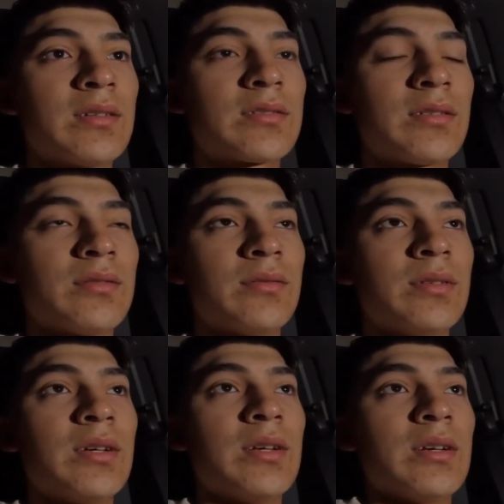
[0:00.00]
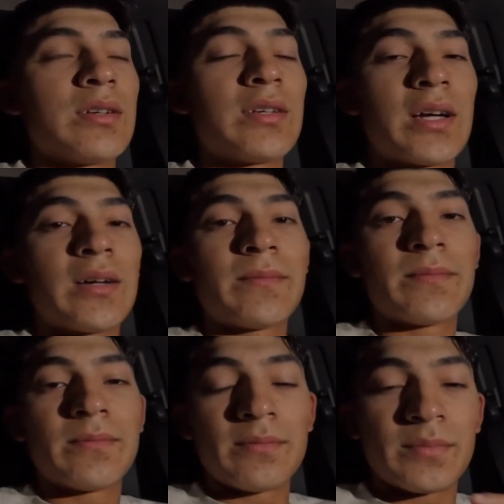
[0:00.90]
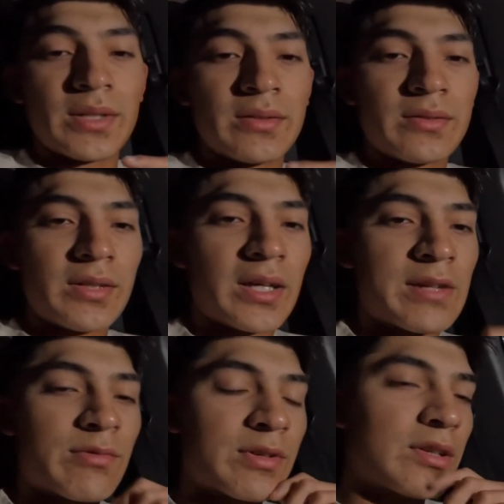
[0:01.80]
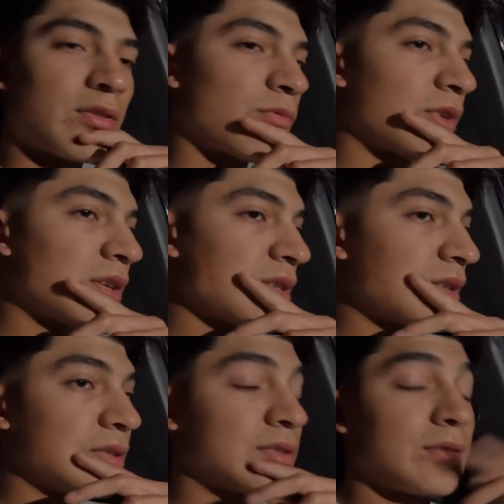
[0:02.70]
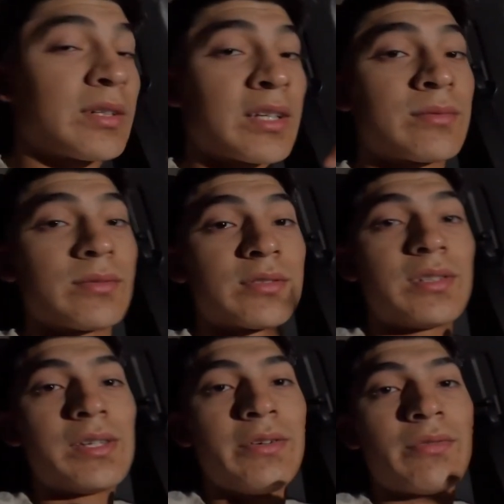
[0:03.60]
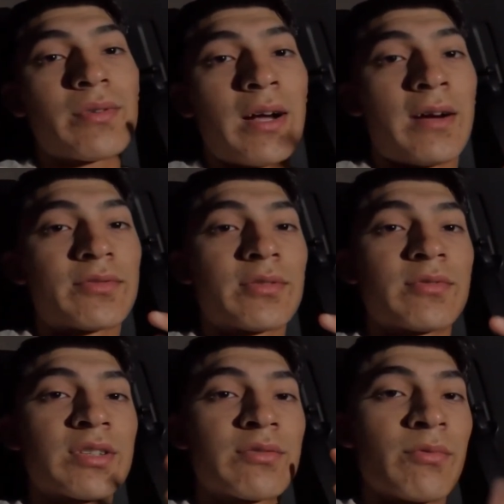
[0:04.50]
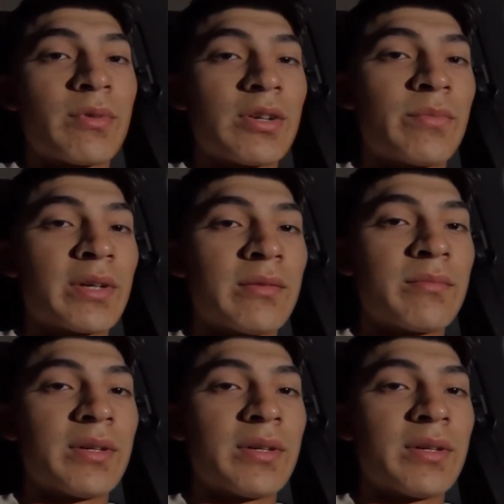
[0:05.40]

So yeah, but yeah guys, we're gonna go to work, so I guess we'll see you after work when we go pick up